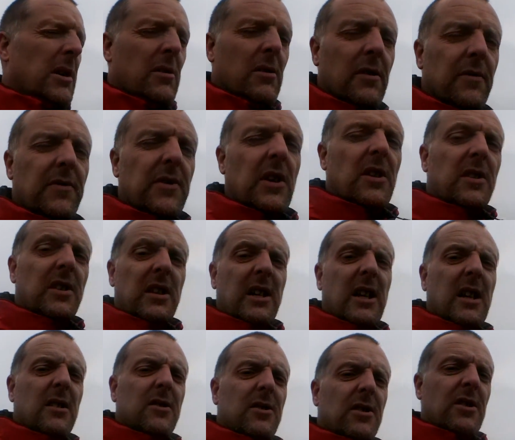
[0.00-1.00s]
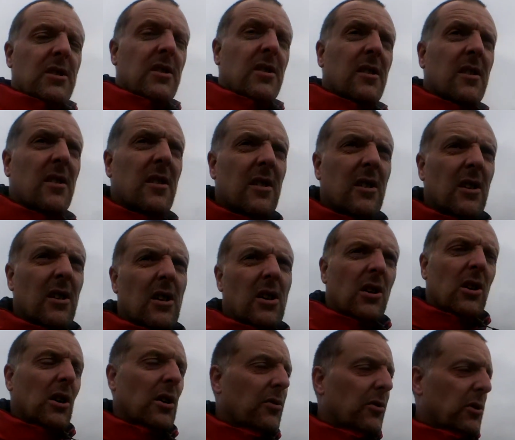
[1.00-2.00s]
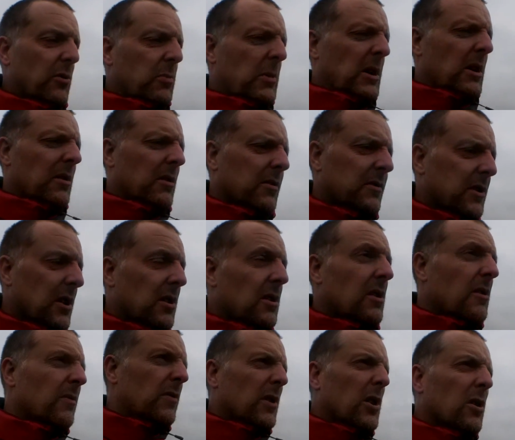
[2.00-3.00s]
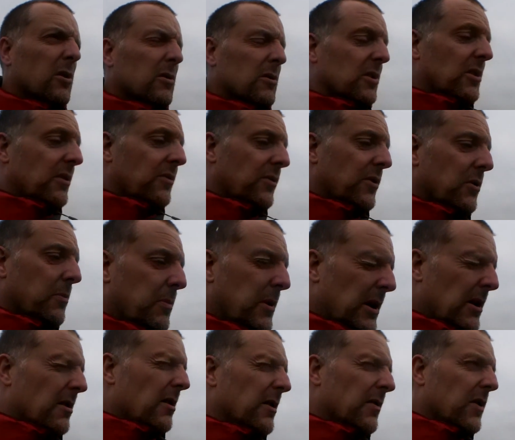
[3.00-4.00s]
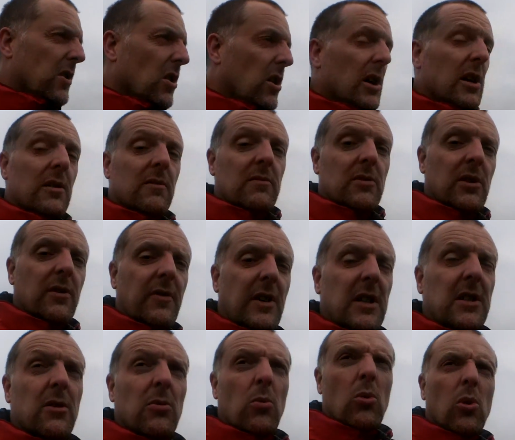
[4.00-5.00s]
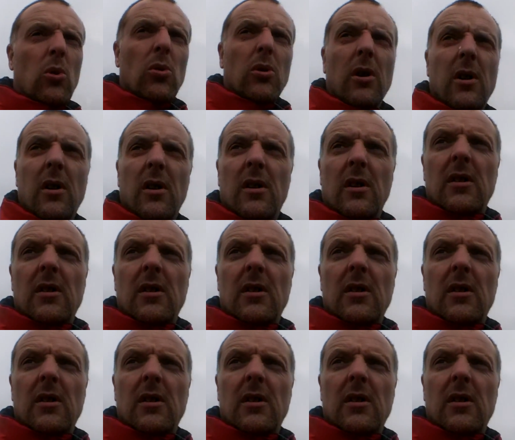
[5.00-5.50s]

I've done these. I feel better I've done the vlogs. I feel better I've got out and I've had a walk.